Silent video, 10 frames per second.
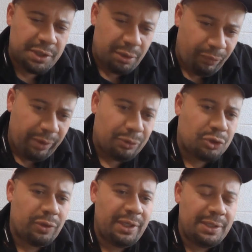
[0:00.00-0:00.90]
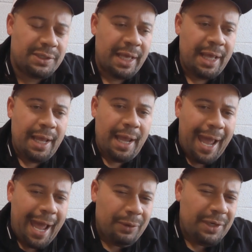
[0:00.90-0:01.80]
and the Real Trees,
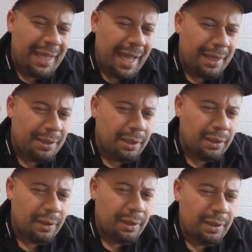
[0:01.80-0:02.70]
how they kind of,